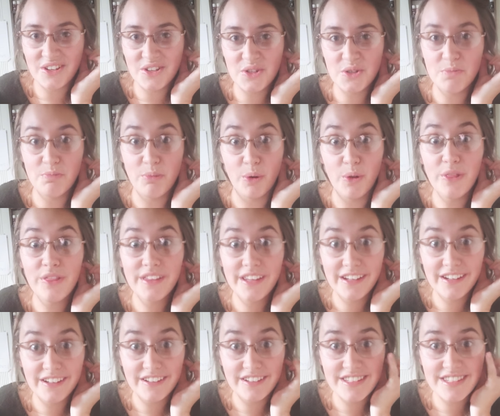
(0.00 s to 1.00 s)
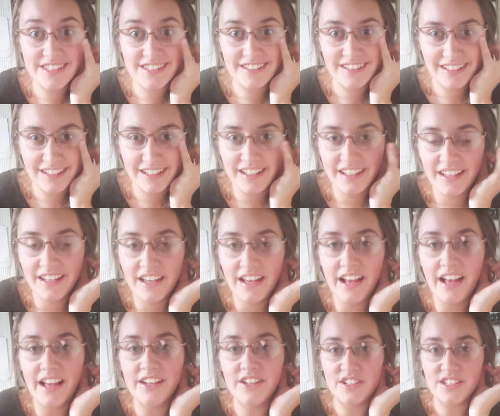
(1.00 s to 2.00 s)
can do both ears.
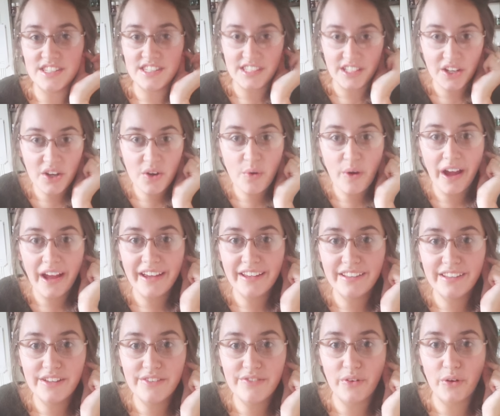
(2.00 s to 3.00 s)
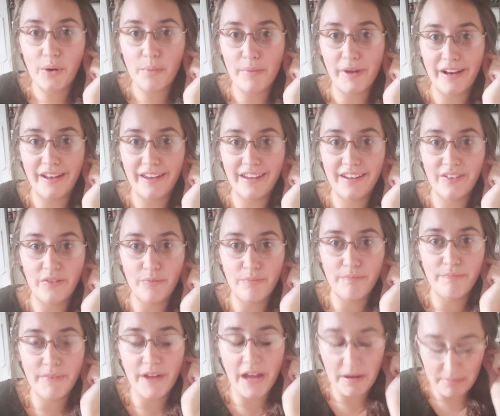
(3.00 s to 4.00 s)
Just sit quietly for a minute
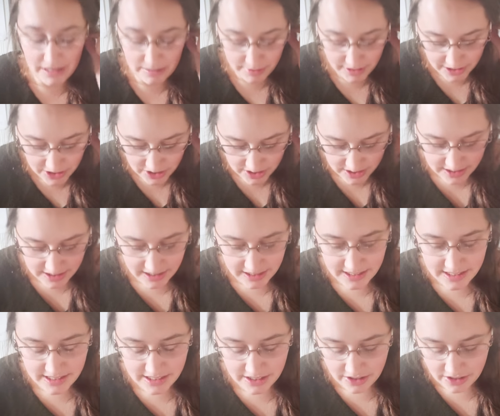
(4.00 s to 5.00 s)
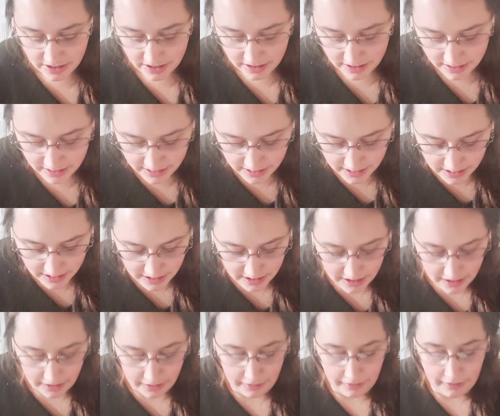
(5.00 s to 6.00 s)
and maybe just consider
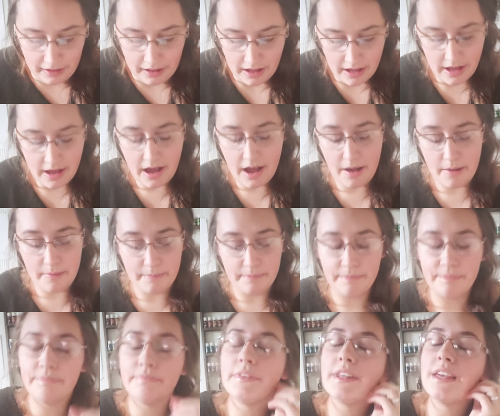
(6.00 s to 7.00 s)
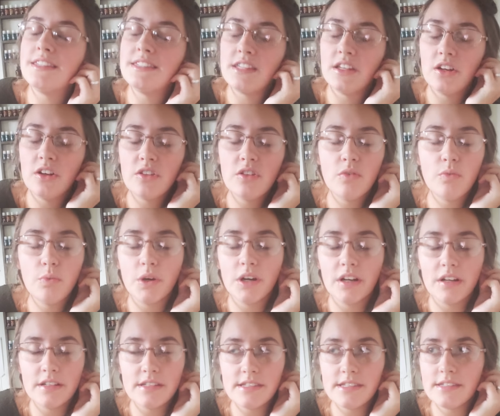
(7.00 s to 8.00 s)
the
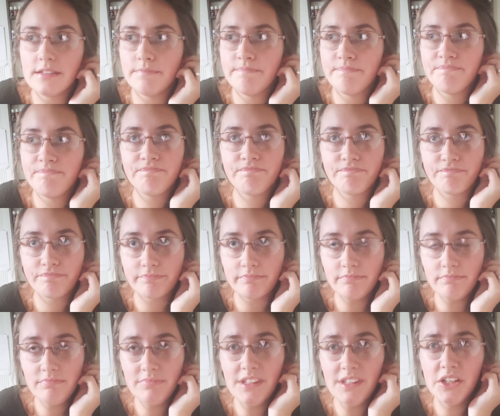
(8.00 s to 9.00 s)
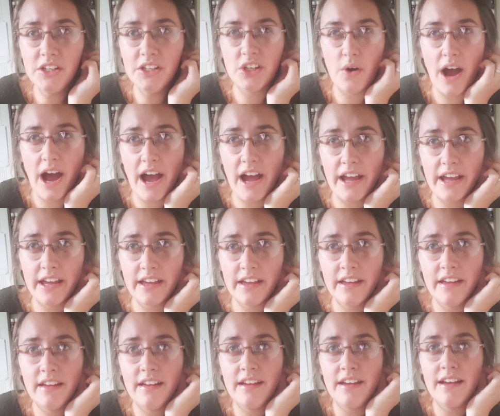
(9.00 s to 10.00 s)
words, I
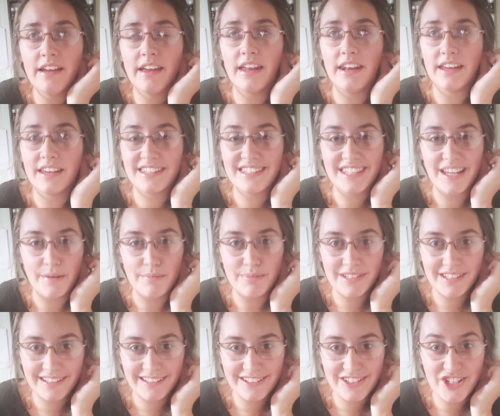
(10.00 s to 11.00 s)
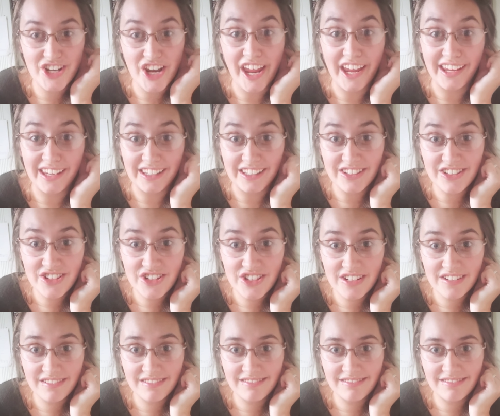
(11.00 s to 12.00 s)
can accept change.